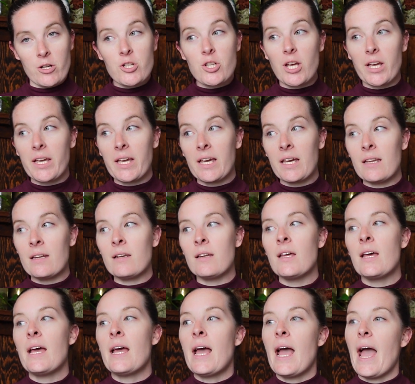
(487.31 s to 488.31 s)
Chicken
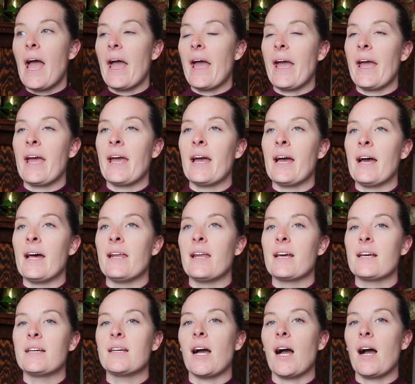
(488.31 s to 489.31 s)

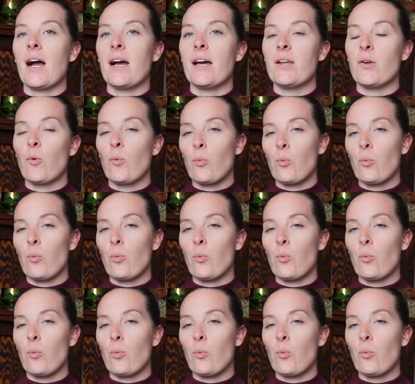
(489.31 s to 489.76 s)
and got